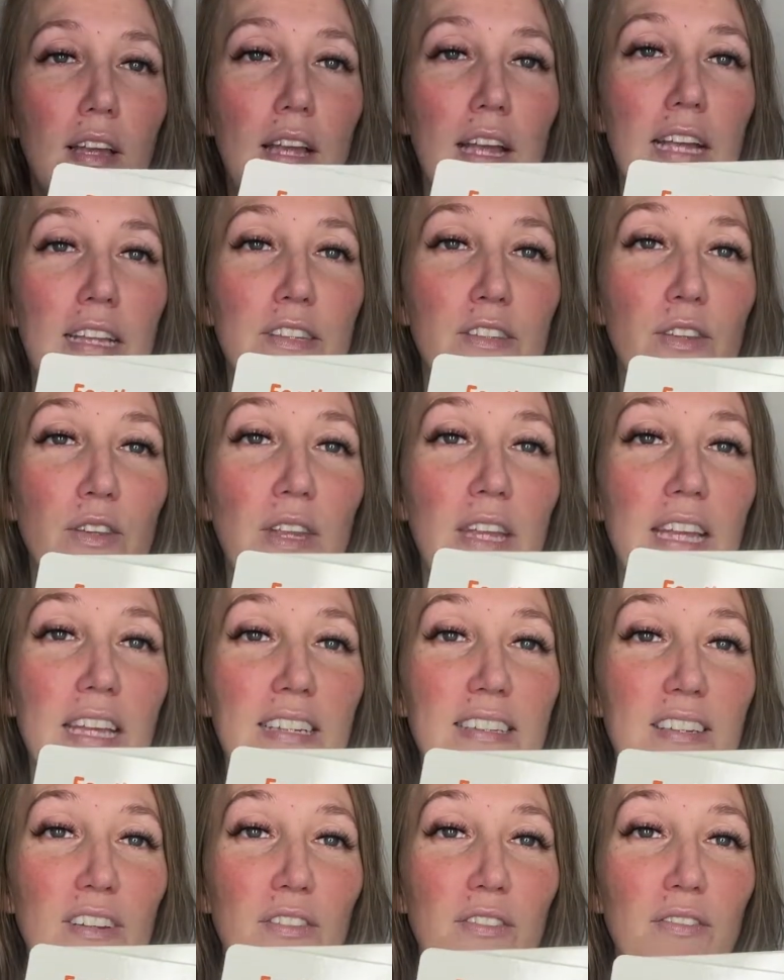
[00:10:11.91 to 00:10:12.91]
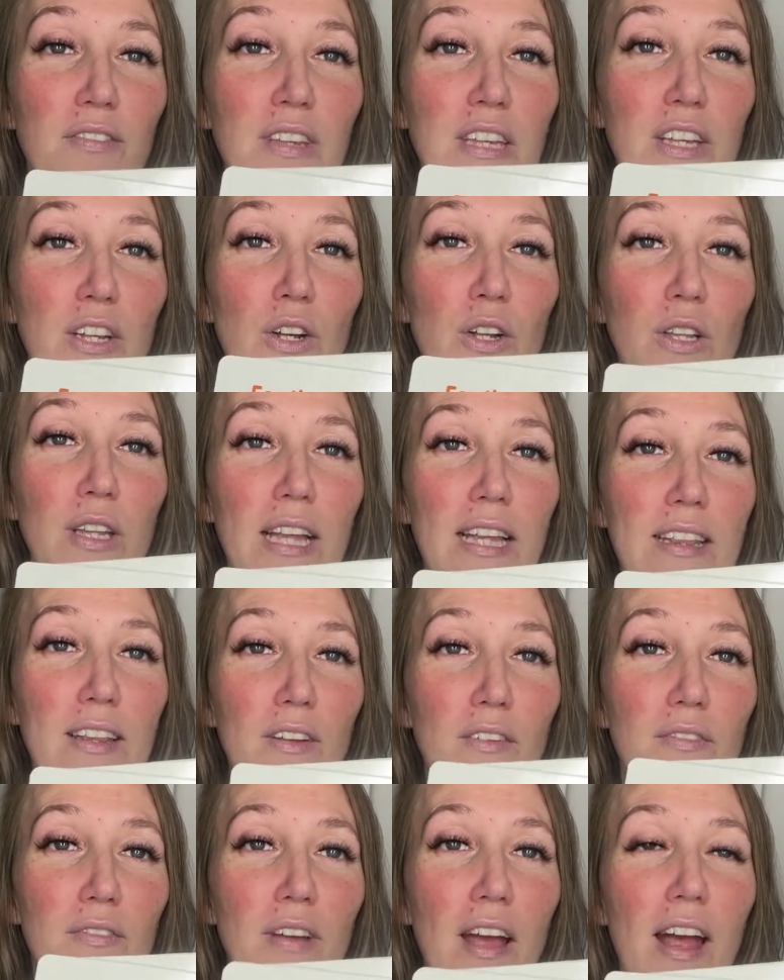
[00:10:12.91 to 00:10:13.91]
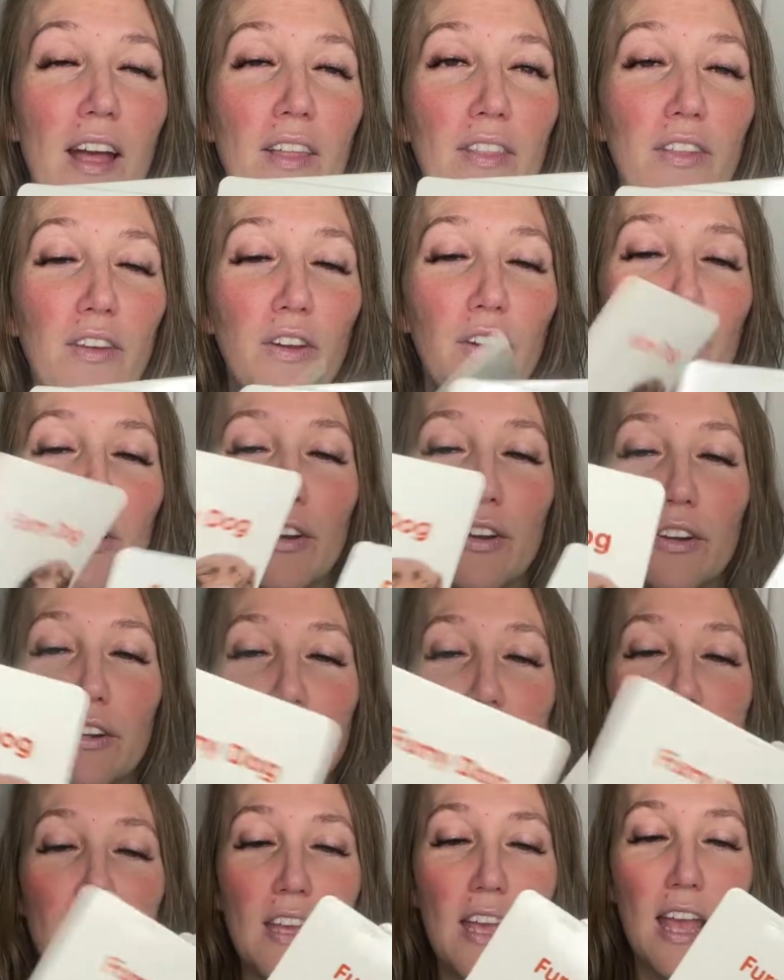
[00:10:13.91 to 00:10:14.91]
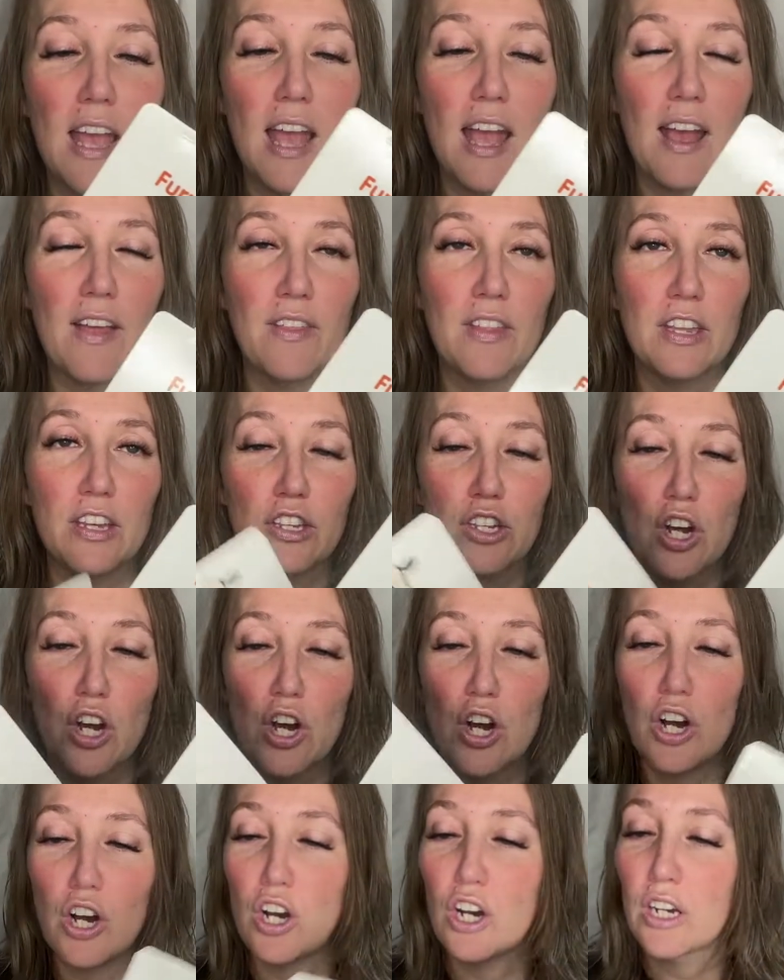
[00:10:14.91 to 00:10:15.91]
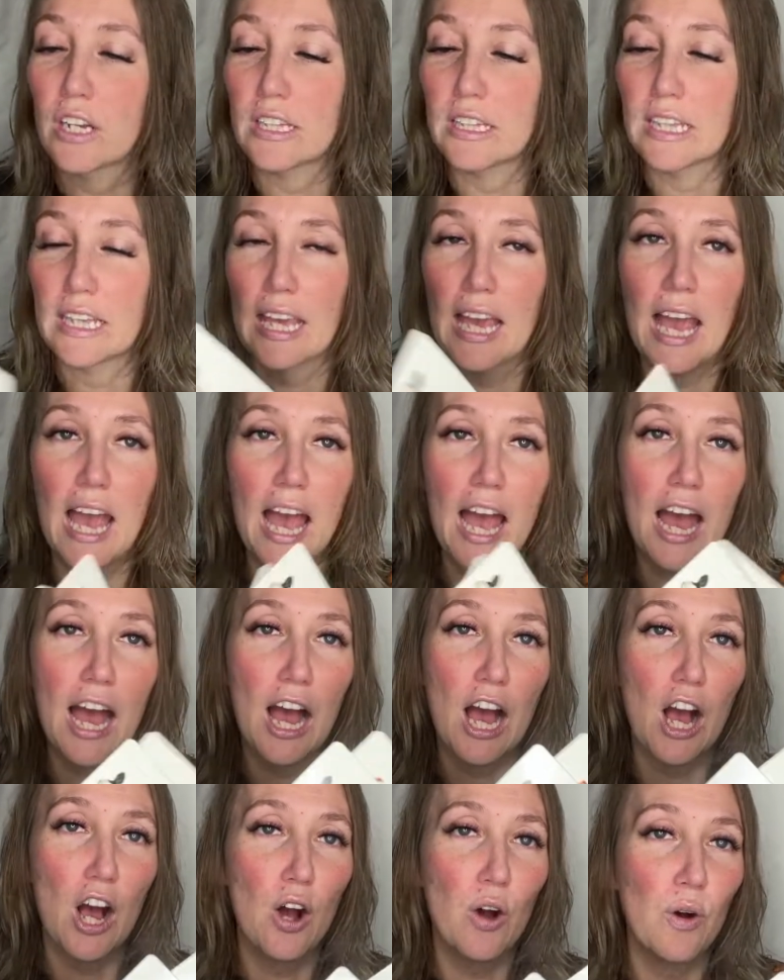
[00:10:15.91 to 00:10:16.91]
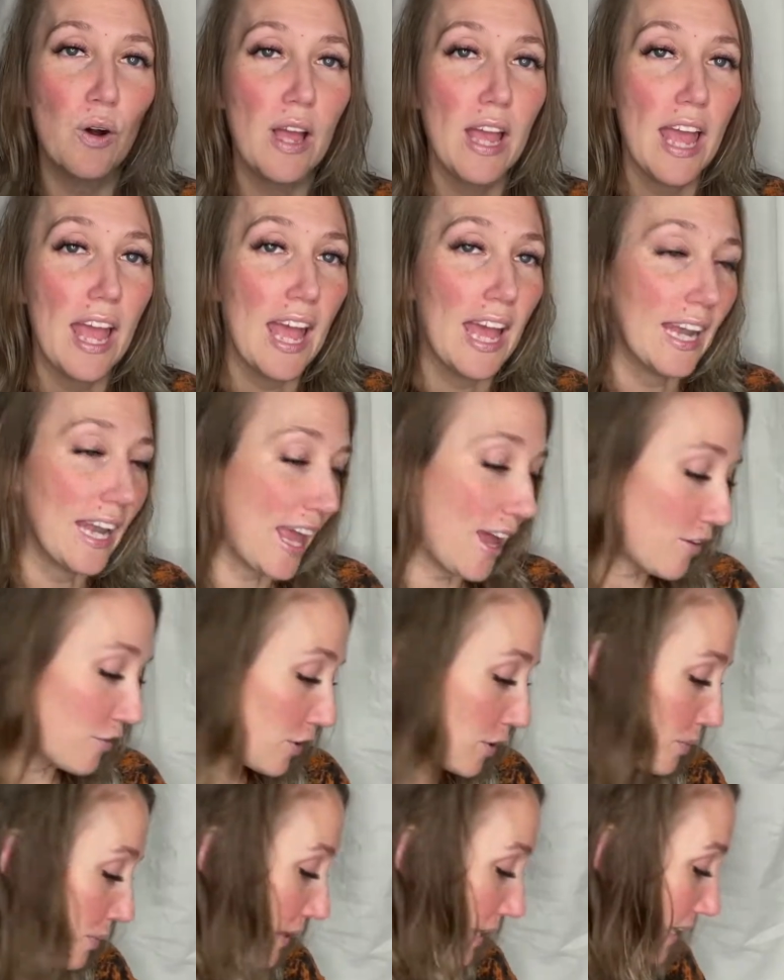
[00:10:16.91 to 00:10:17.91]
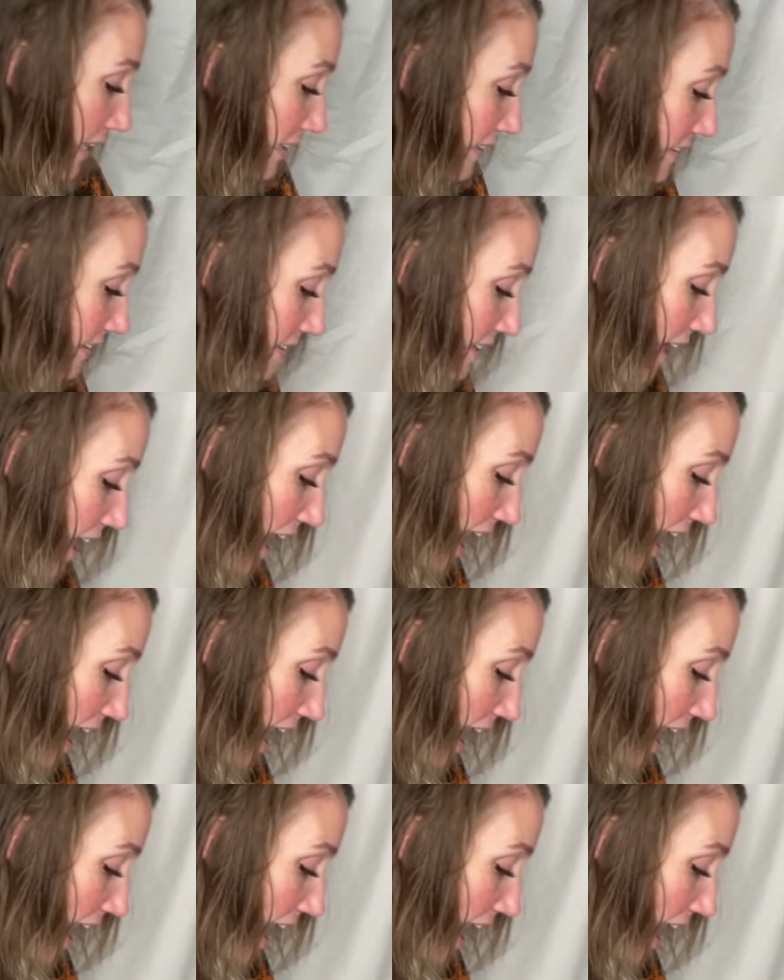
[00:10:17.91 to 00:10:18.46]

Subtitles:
And so they get to feel like the feathers and the dog and the cow and every piece.